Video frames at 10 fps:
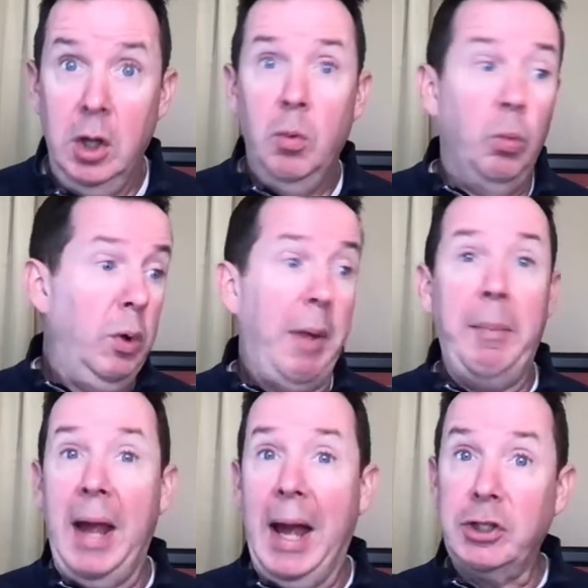We may
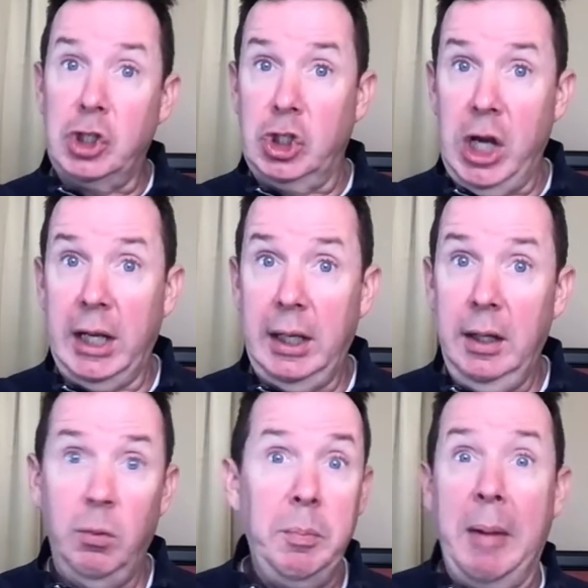be asked to check
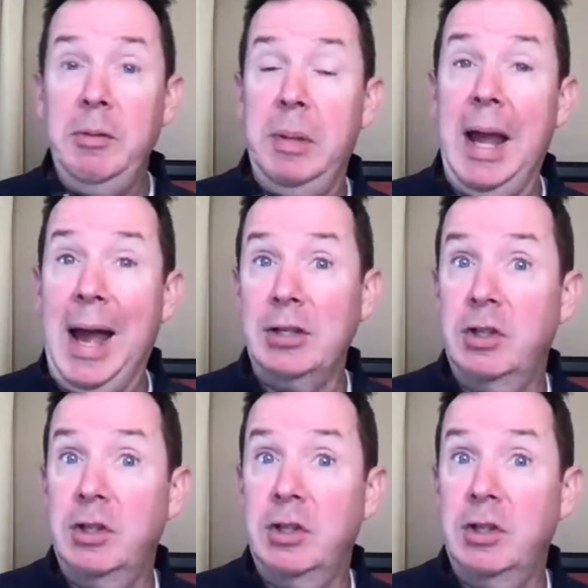in. We may be asked